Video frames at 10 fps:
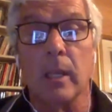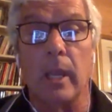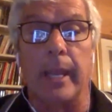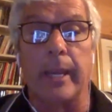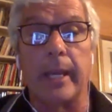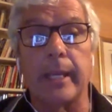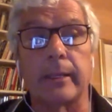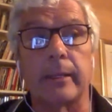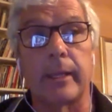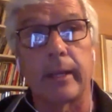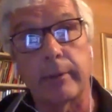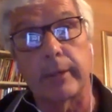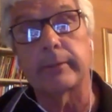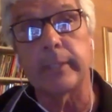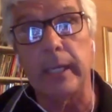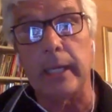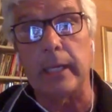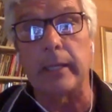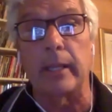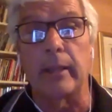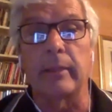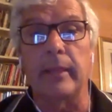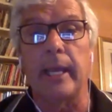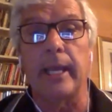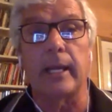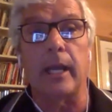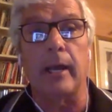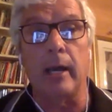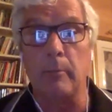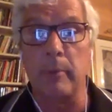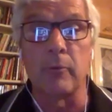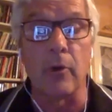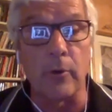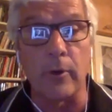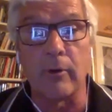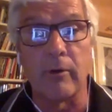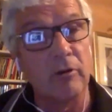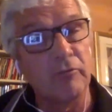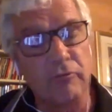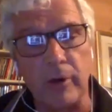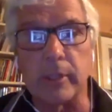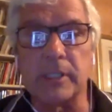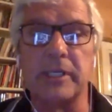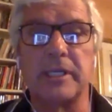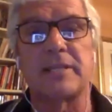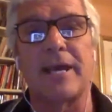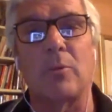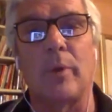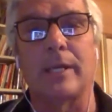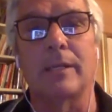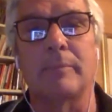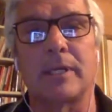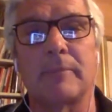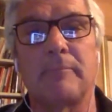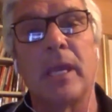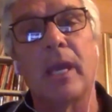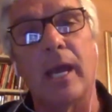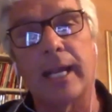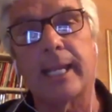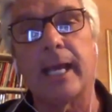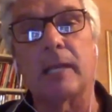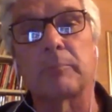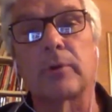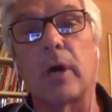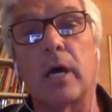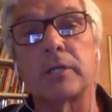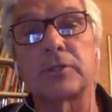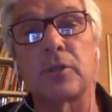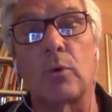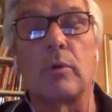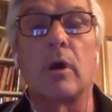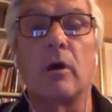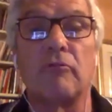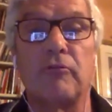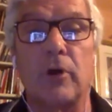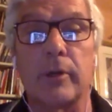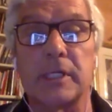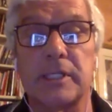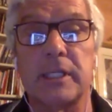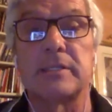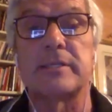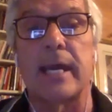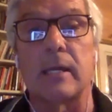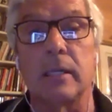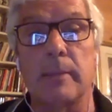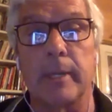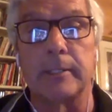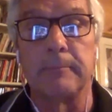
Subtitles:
And I can guarantee that a hub and rotor far exceeds that weight limit. A caliper on its own far exceeds that limit.